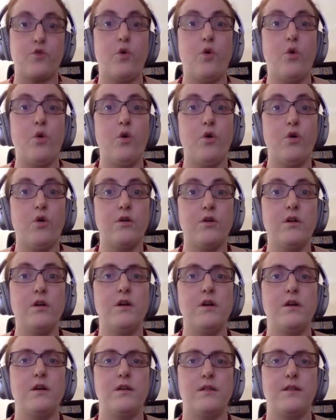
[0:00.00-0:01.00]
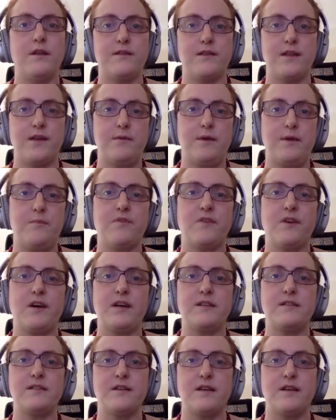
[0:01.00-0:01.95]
or that their website